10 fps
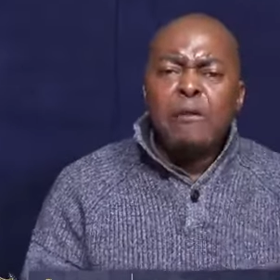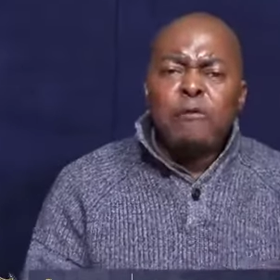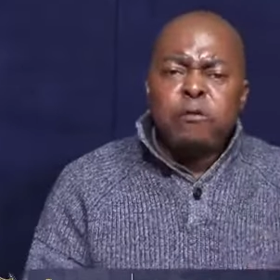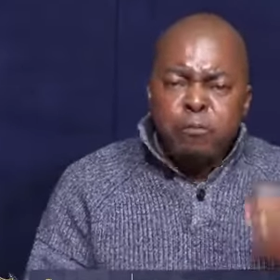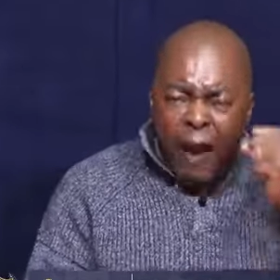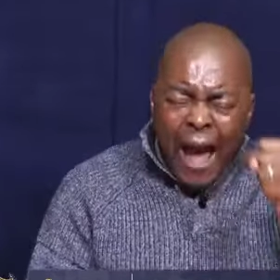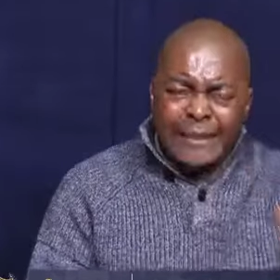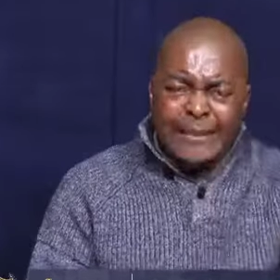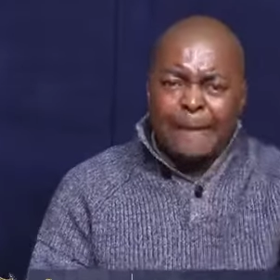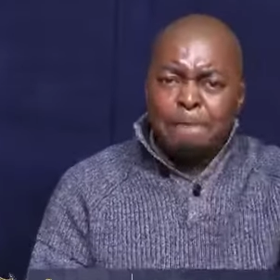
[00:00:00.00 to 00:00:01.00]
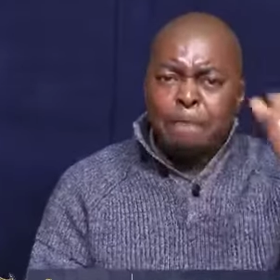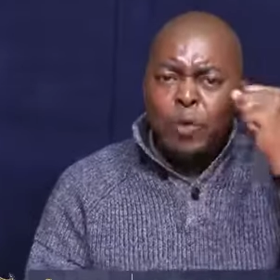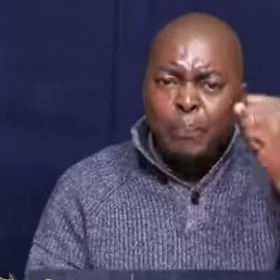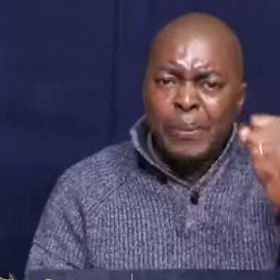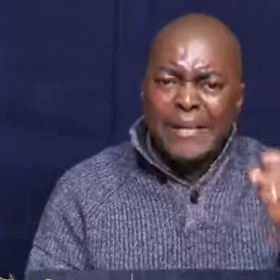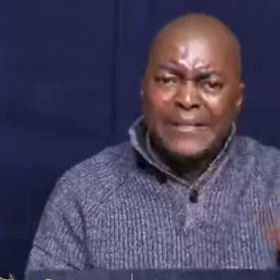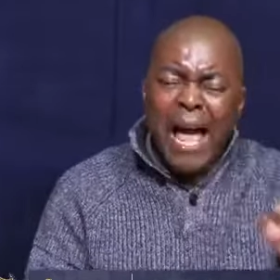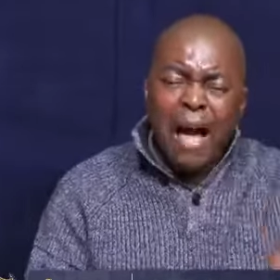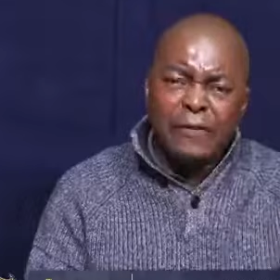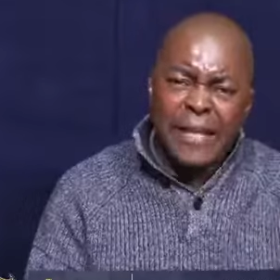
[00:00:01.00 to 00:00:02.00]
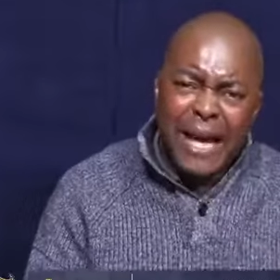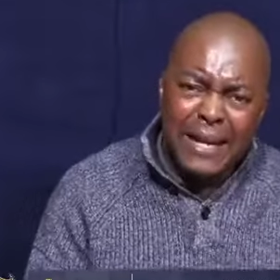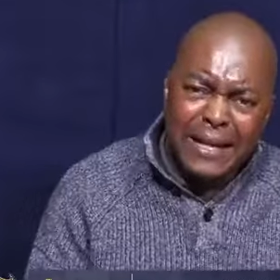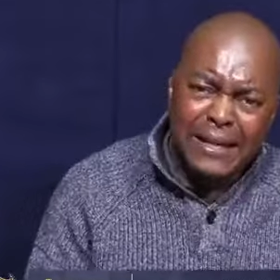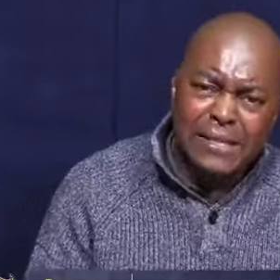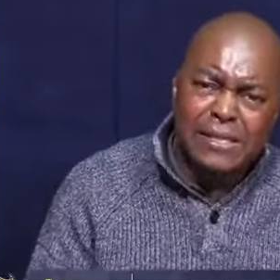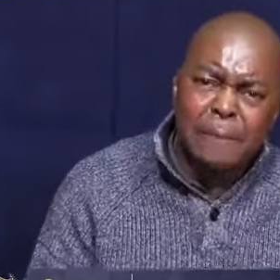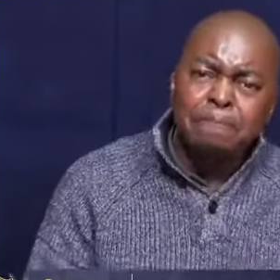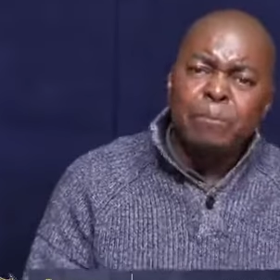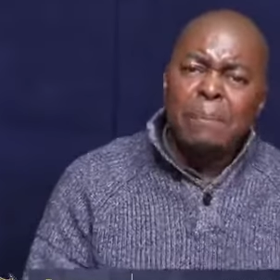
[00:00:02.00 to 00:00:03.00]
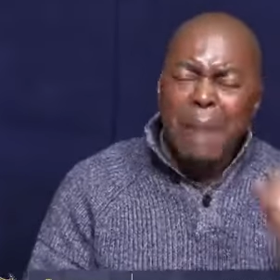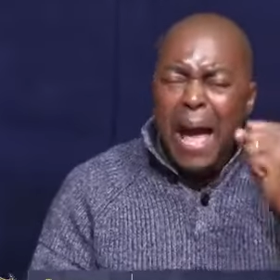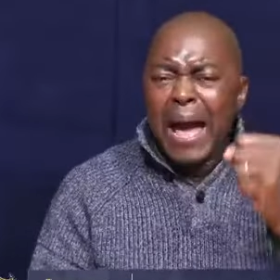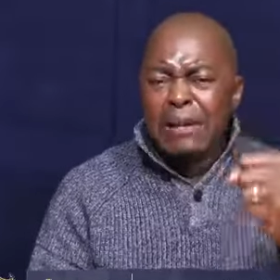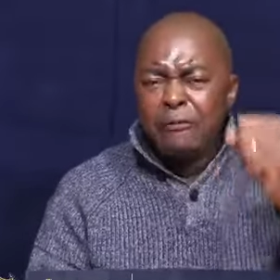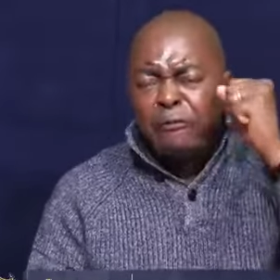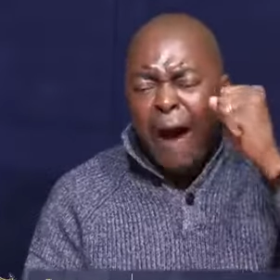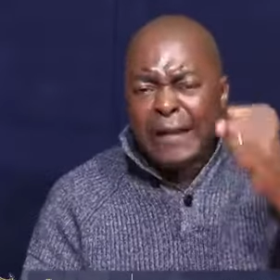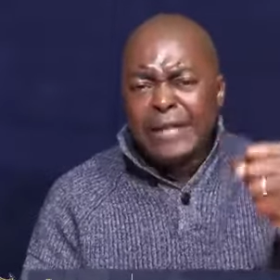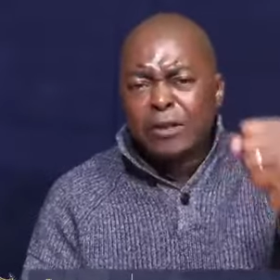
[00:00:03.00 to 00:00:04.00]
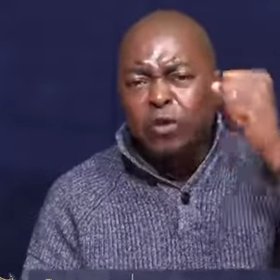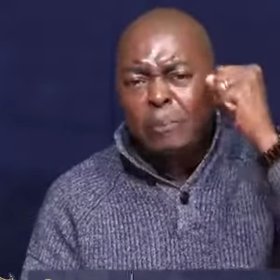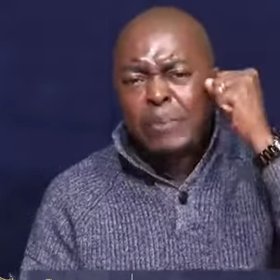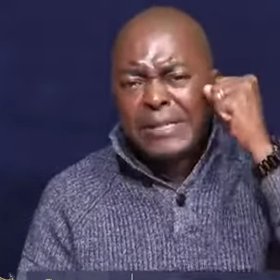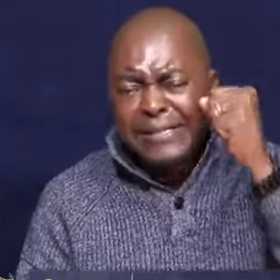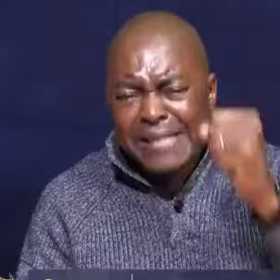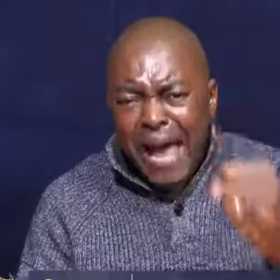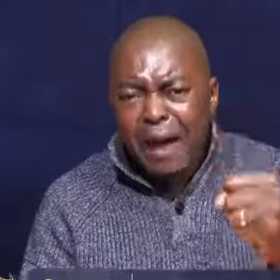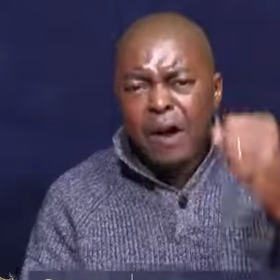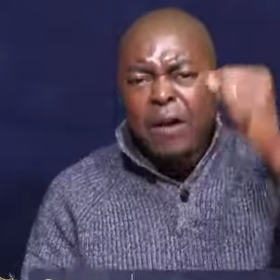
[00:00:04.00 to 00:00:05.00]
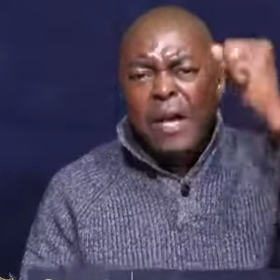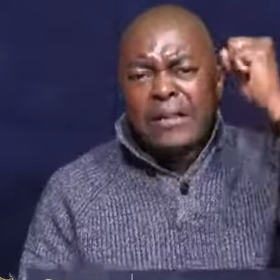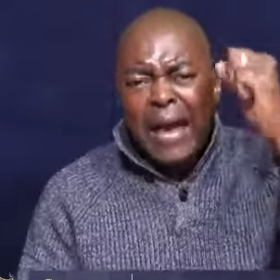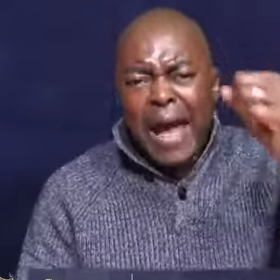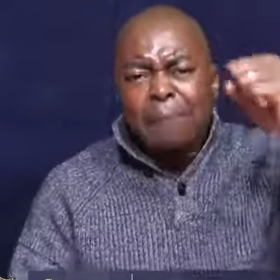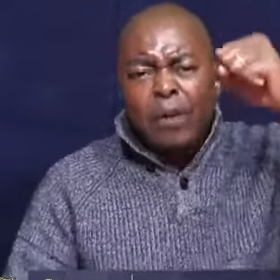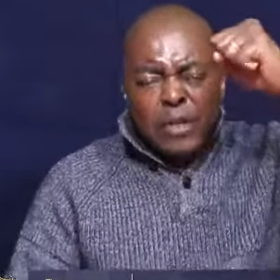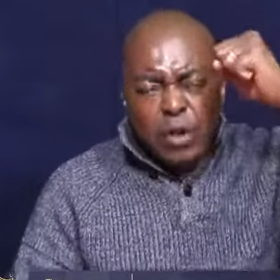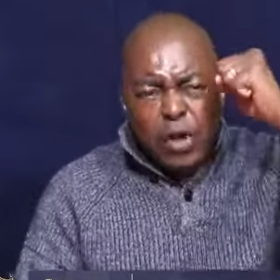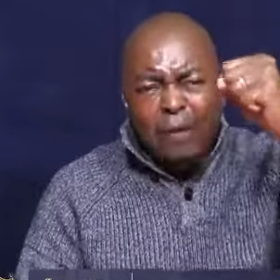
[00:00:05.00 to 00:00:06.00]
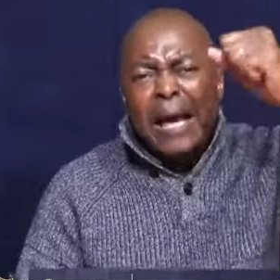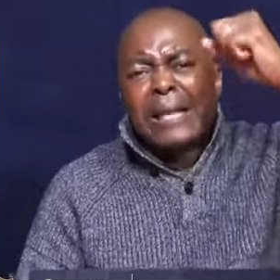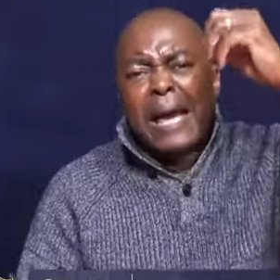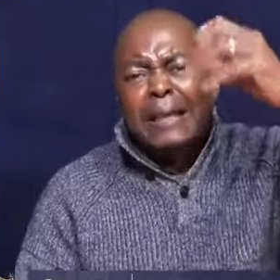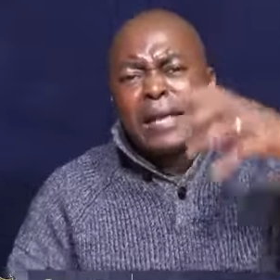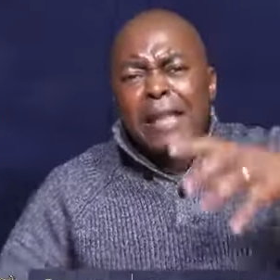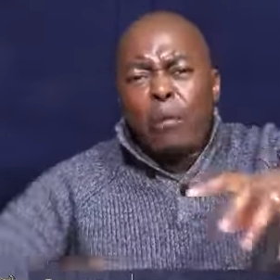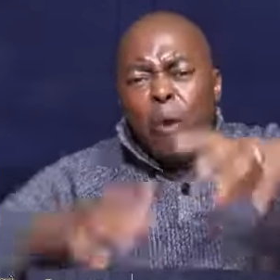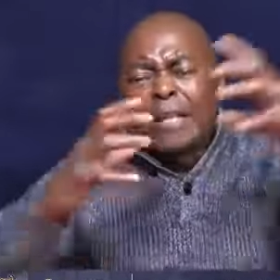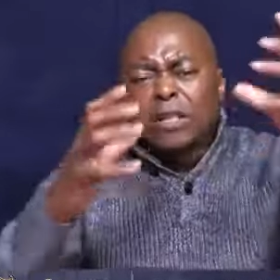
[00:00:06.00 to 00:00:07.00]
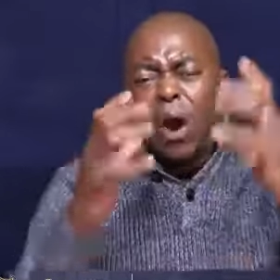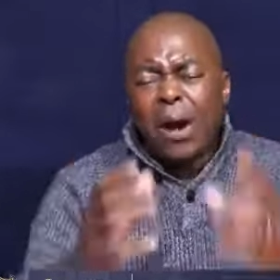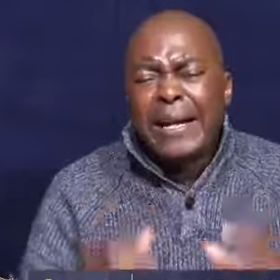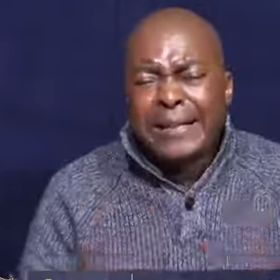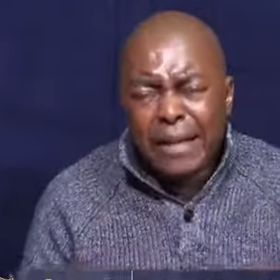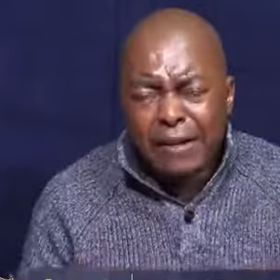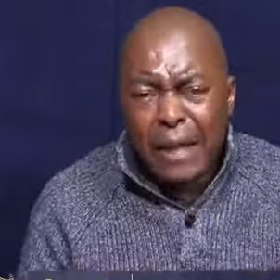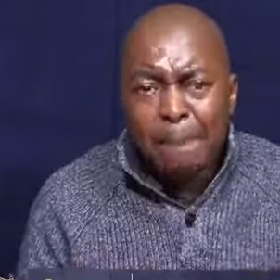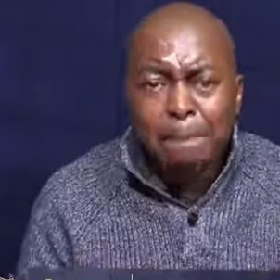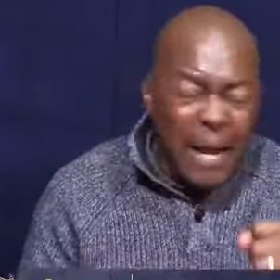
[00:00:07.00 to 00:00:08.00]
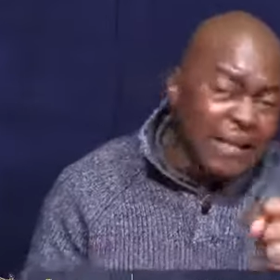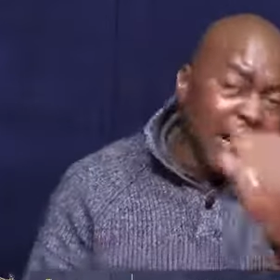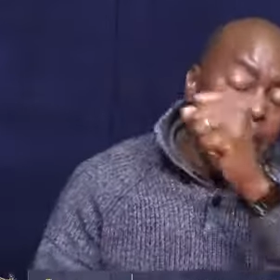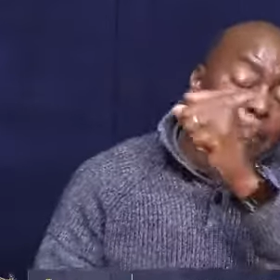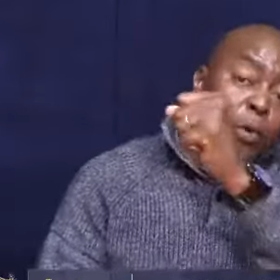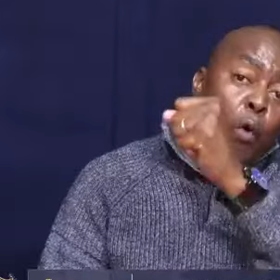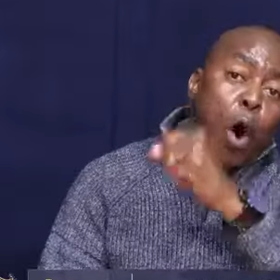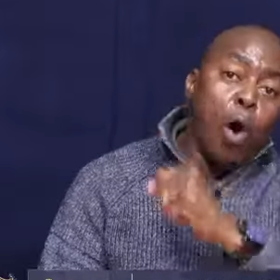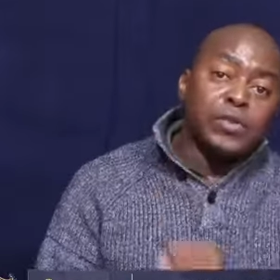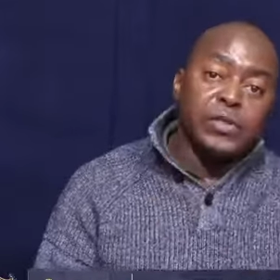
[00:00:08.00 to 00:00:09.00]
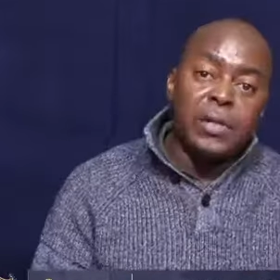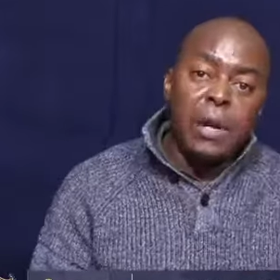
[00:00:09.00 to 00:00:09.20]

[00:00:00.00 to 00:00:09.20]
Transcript: fighting to preserve their legacy. Men fighting to preserve their, you know, what God had given them. Building up the walls.